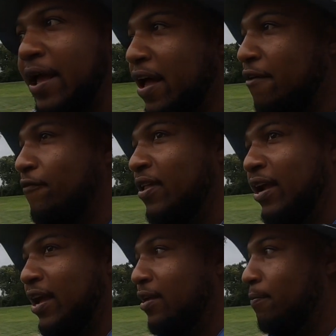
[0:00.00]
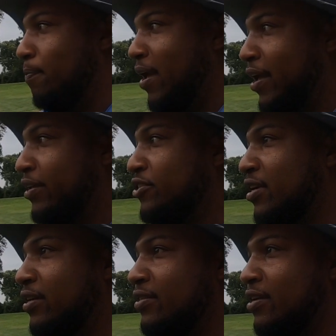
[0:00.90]
I, I felt like I hit bad
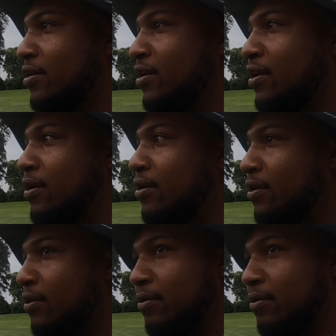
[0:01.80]
shots here and there.